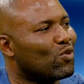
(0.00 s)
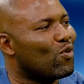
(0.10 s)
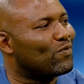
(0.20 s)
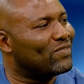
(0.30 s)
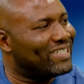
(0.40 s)

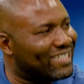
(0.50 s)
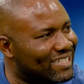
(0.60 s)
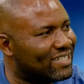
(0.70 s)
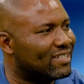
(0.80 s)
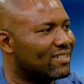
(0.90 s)
of
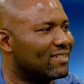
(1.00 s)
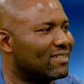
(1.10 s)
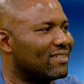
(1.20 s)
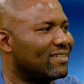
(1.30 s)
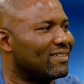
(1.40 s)
tea
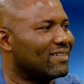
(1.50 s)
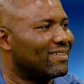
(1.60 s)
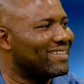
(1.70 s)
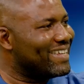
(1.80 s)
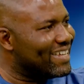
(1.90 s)

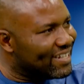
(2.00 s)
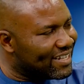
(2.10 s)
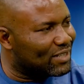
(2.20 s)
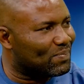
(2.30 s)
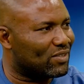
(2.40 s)
in
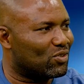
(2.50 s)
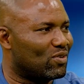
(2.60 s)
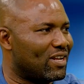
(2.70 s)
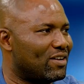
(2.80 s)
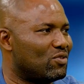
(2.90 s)
that
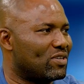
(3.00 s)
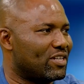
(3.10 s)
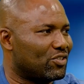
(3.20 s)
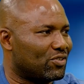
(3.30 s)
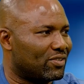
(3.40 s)
particular
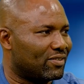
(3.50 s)
location.